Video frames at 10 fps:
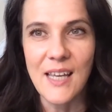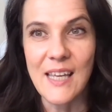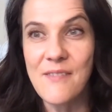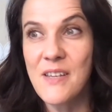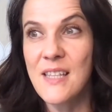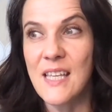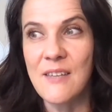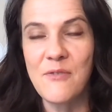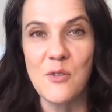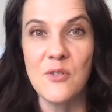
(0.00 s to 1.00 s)
Even
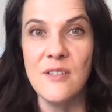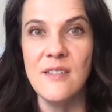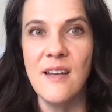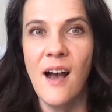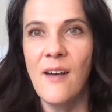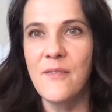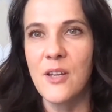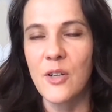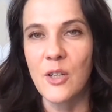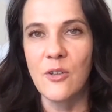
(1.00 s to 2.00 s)
if you're not
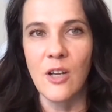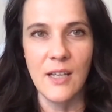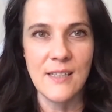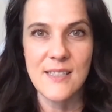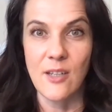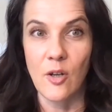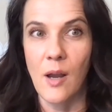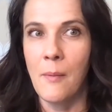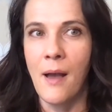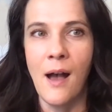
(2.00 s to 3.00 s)
very good on
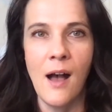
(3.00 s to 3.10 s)
Instagram,